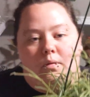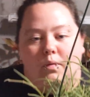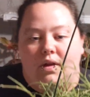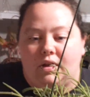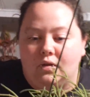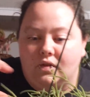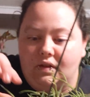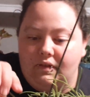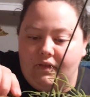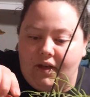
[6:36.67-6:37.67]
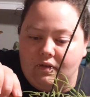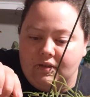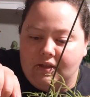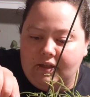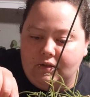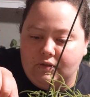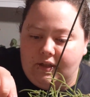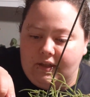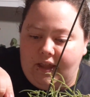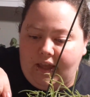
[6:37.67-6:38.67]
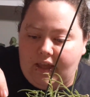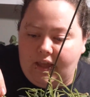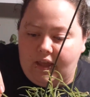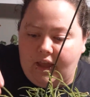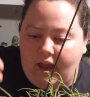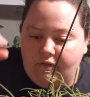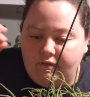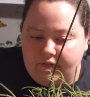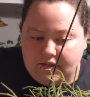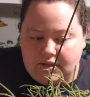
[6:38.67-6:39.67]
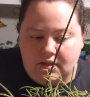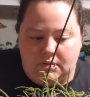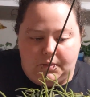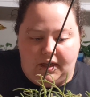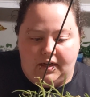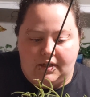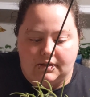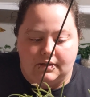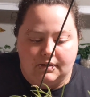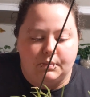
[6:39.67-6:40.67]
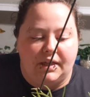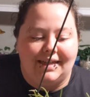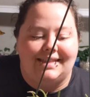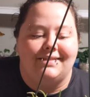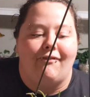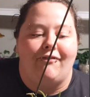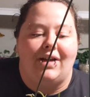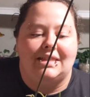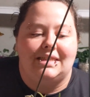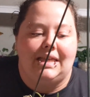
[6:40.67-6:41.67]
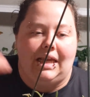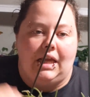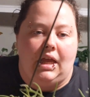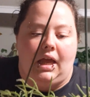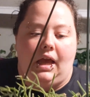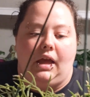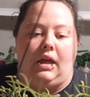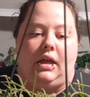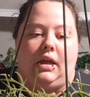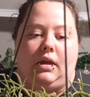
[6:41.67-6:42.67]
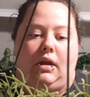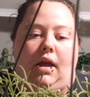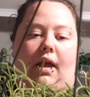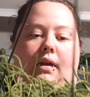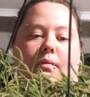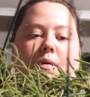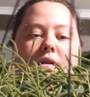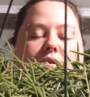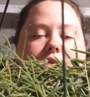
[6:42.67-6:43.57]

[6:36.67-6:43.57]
When you see videos and they do say like how fuzzy this plant is fuzzy. I want